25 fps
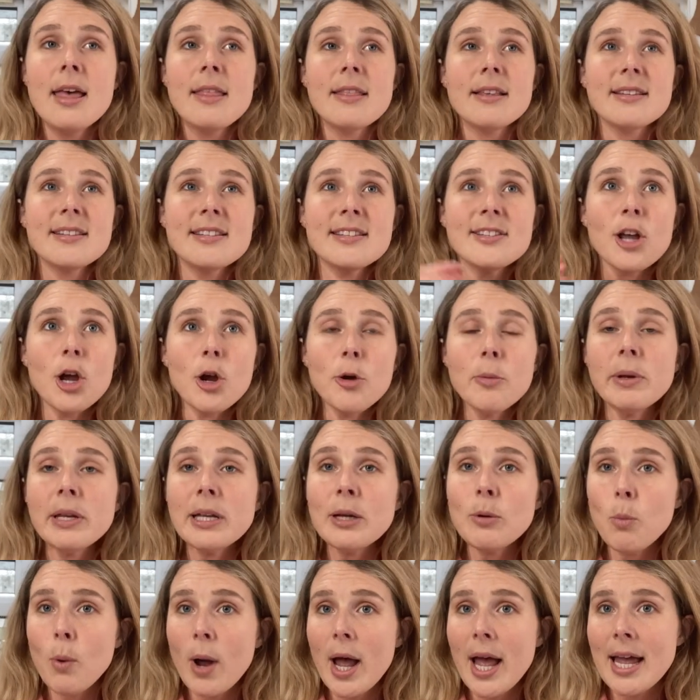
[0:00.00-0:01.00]
There's so
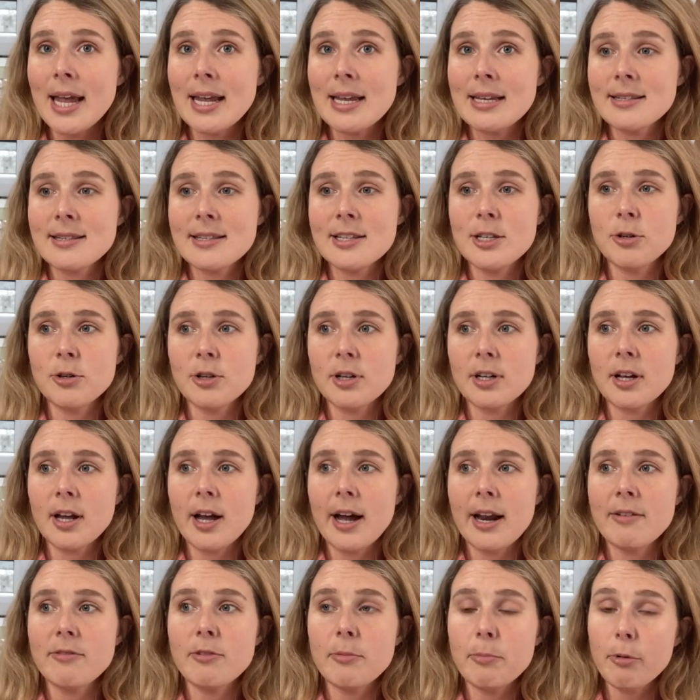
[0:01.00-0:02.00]
many ways you can
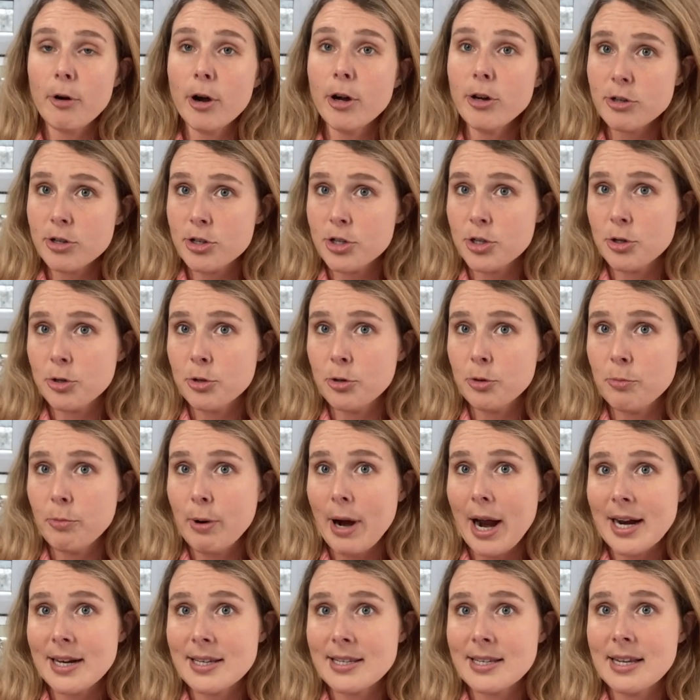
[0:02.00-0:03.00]
kind of approach your
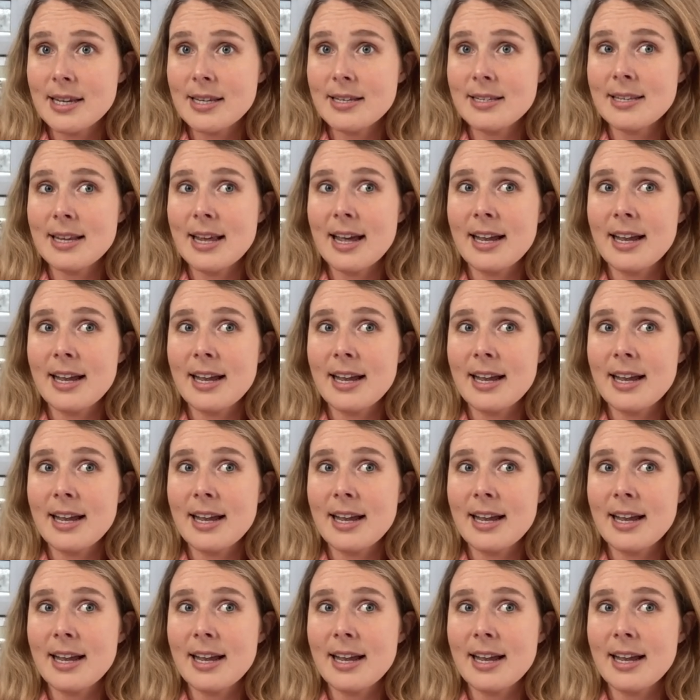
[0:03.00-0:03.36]
practice.